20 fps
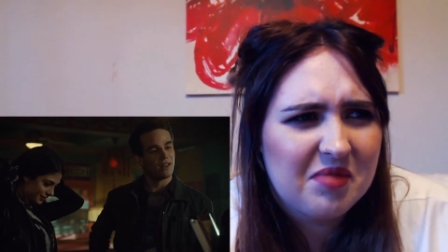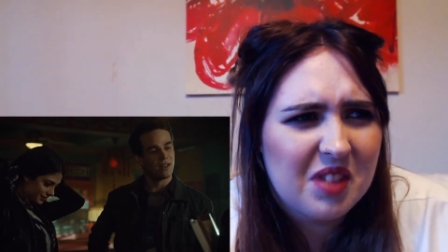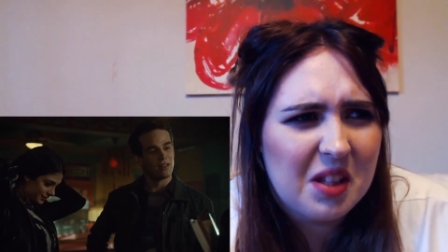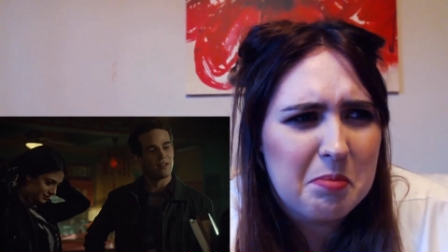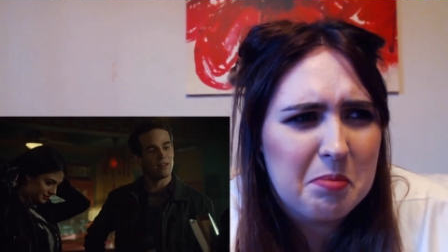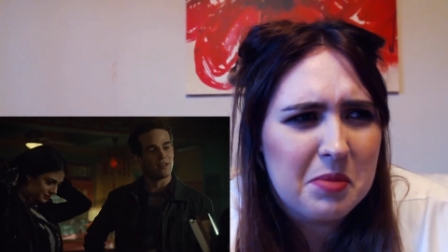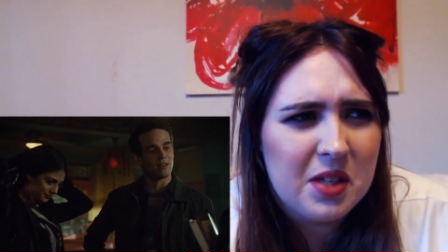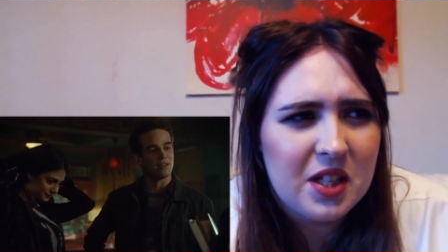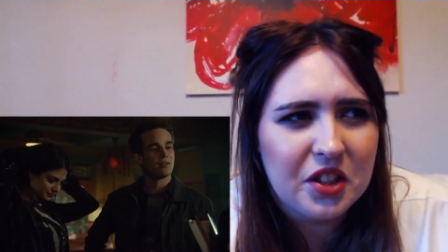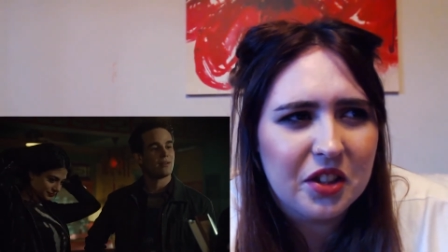
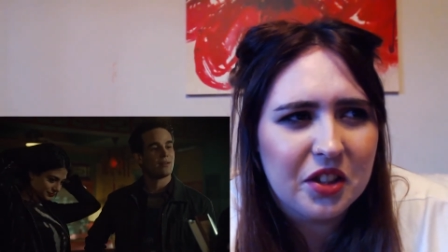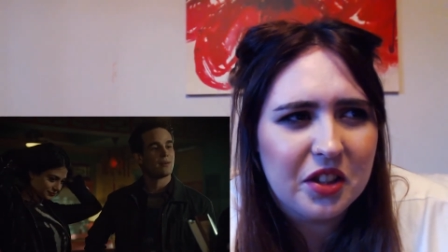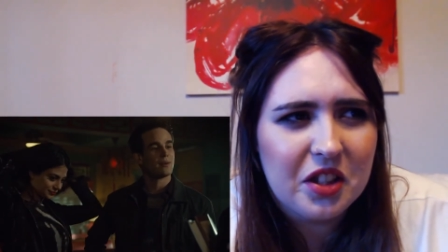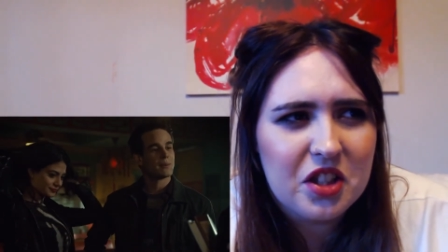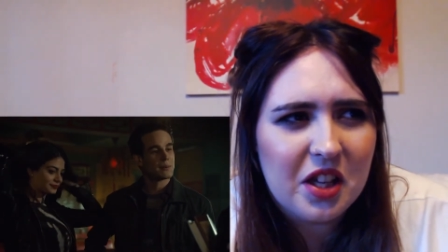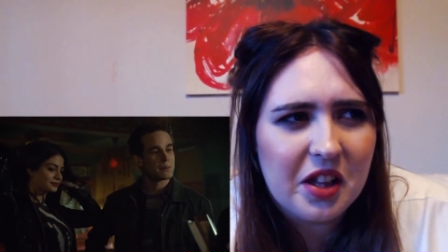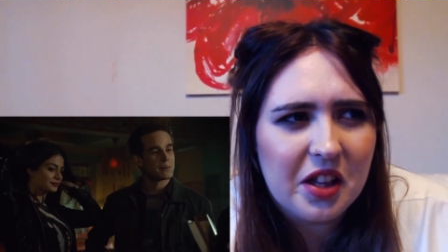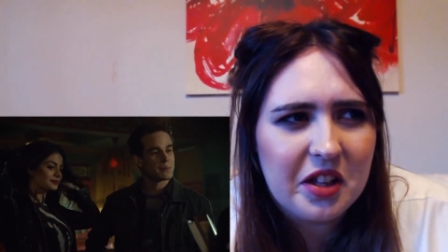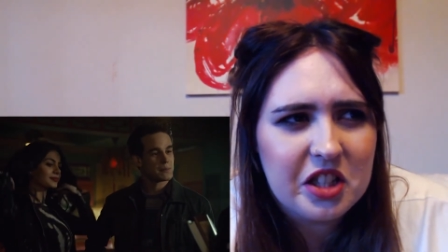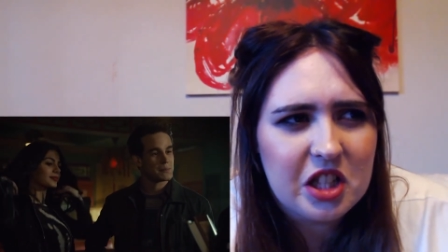Immediately
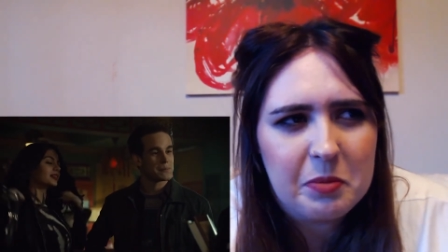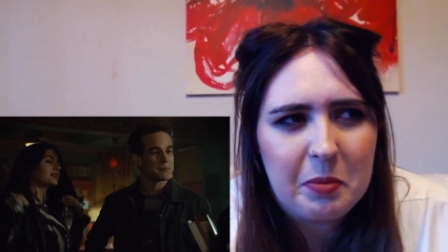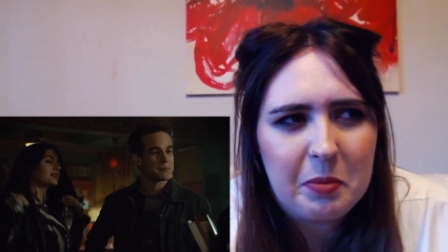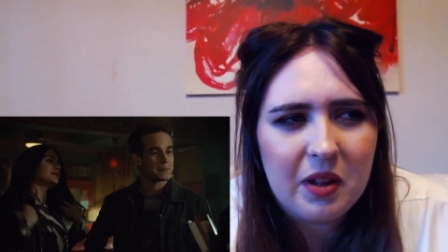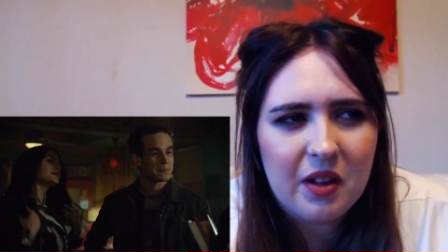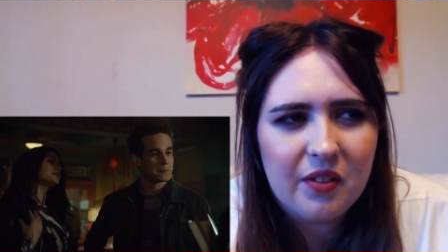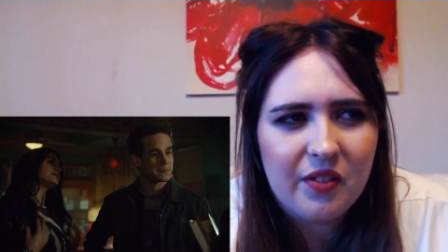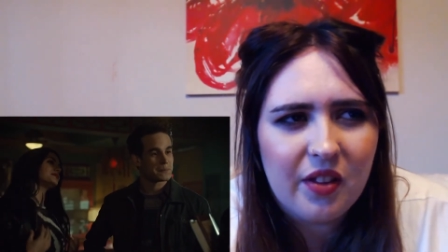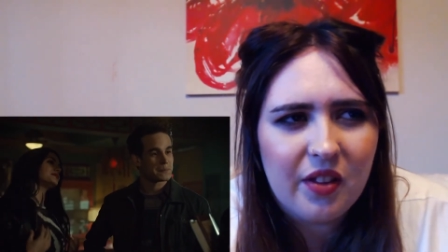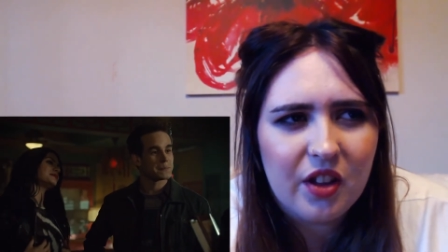jealous
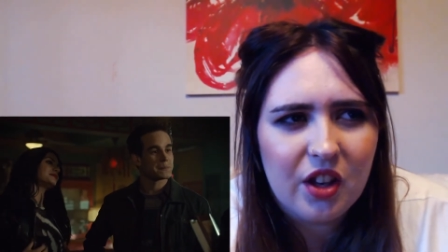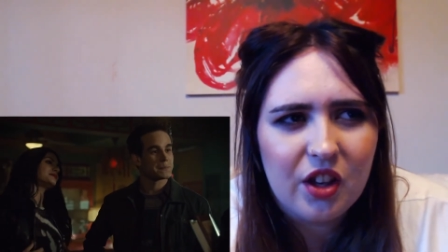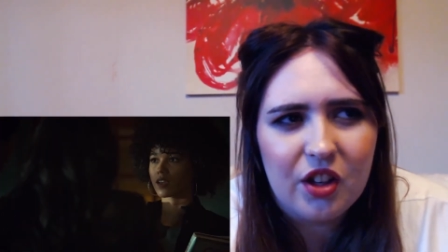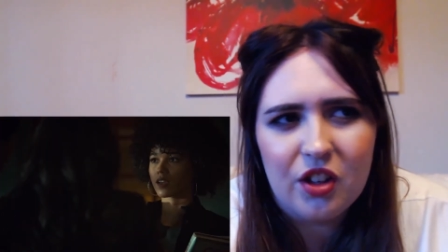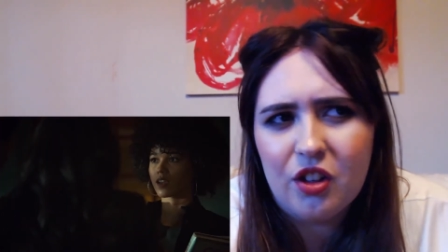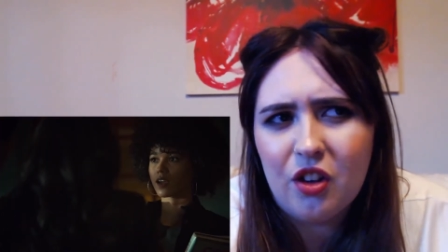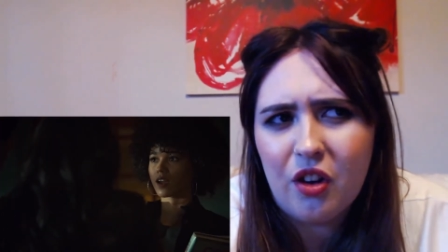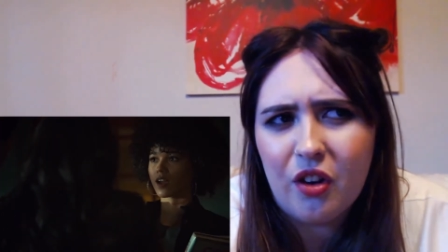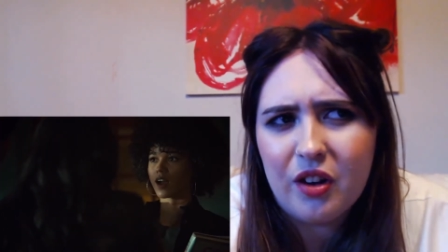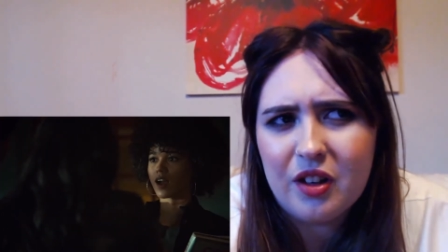despite the fact that you're
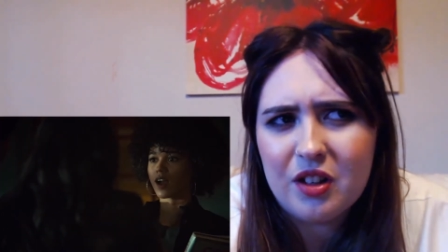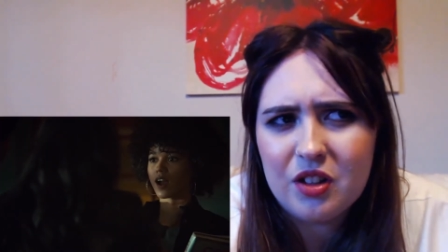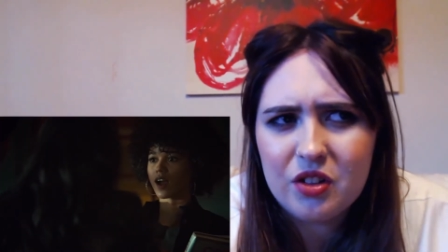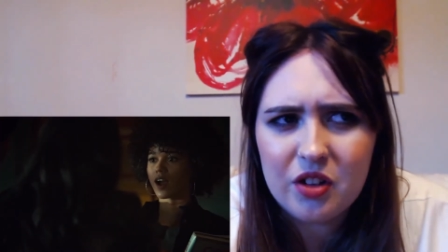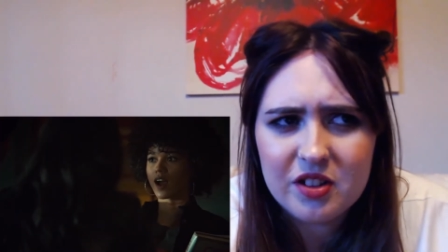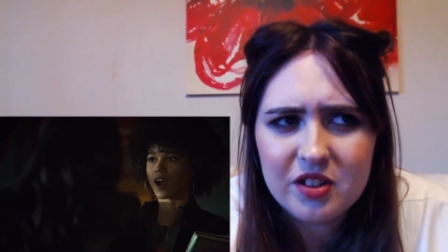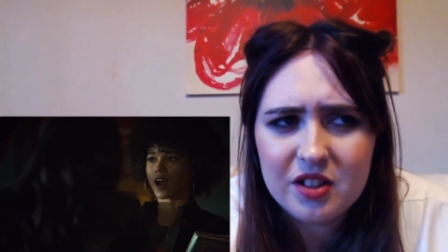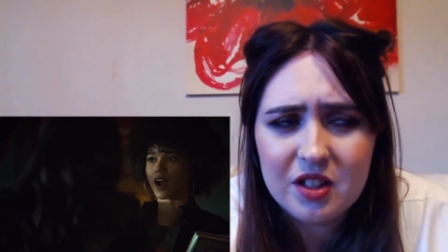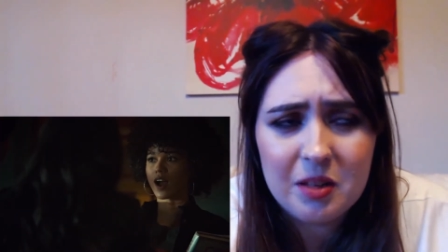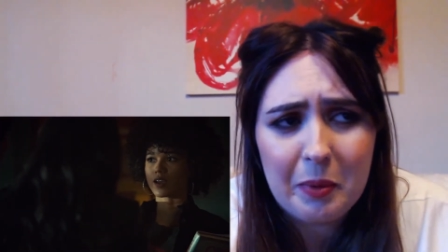not
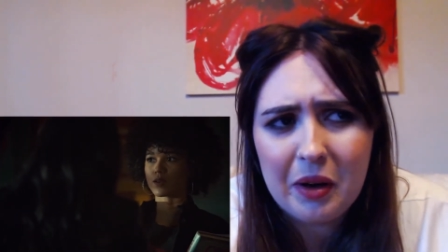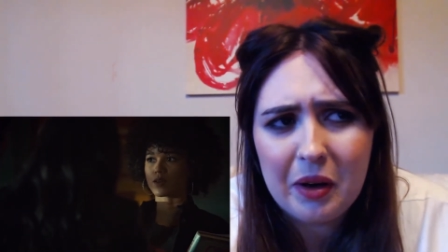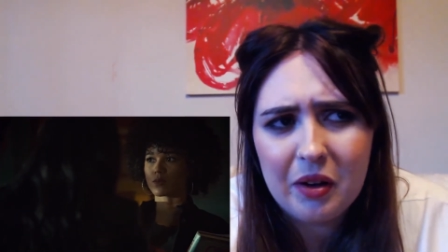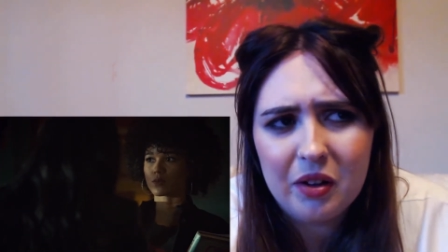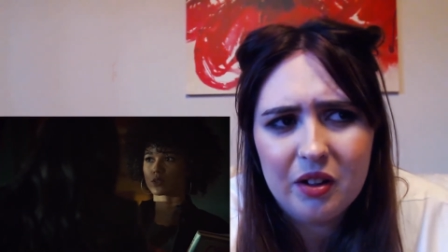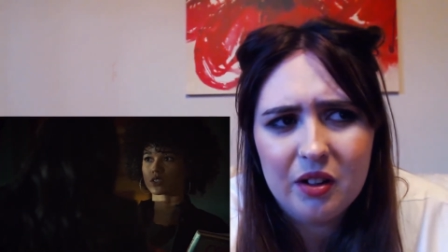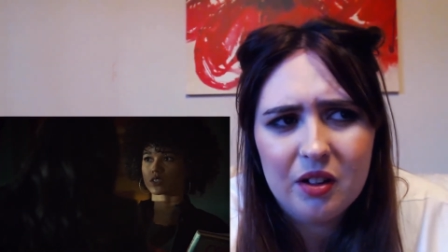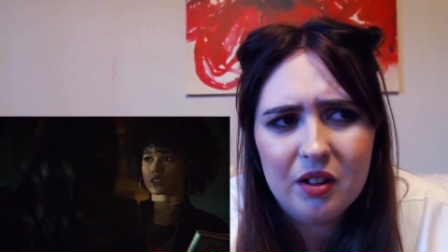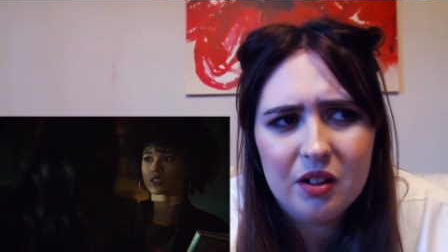interested, apparently.